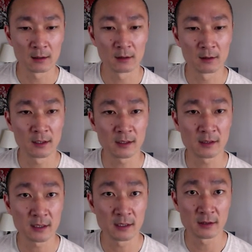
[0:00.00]

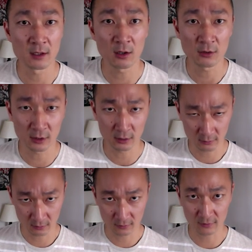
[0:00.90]
This is also
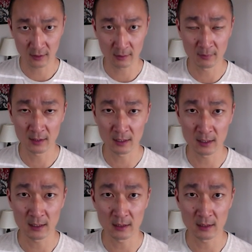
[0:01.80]
from the